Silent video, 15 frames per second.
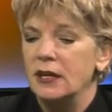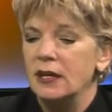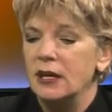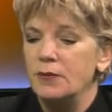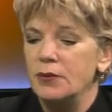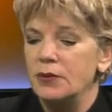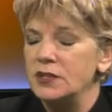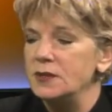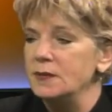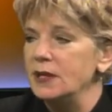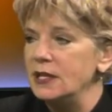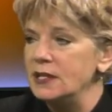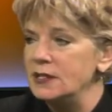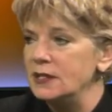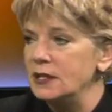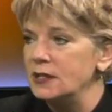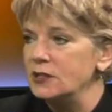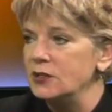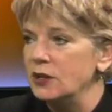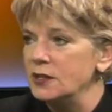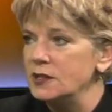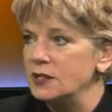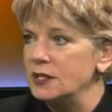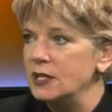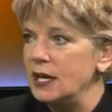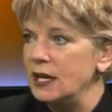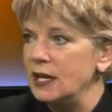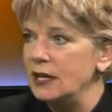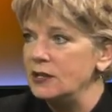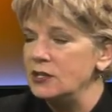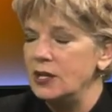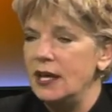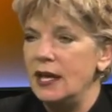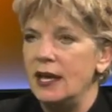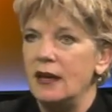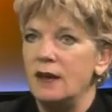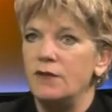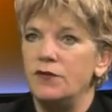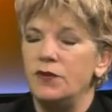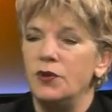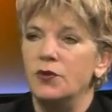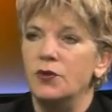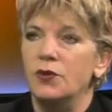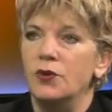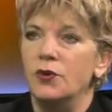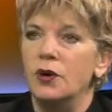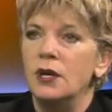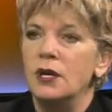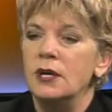approximately $6 a day to have your